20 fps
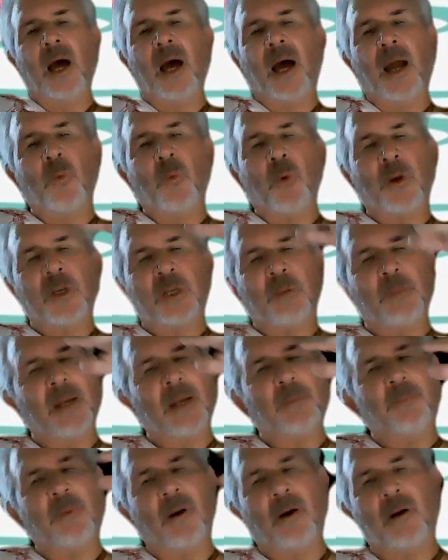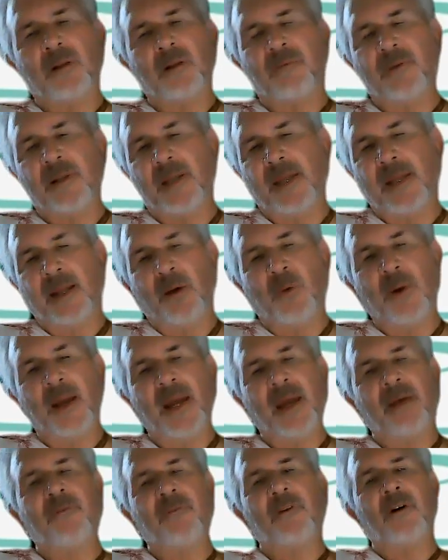I want to be a part of it,
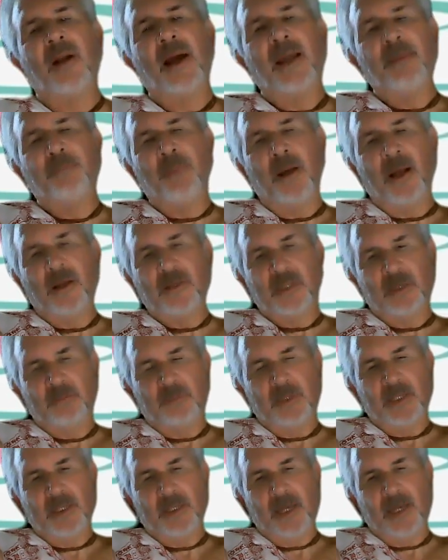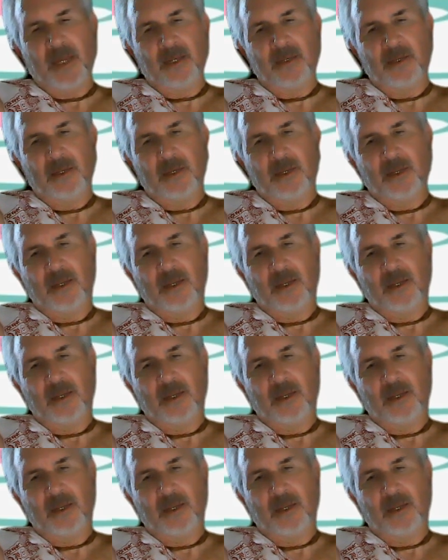however I possibly can.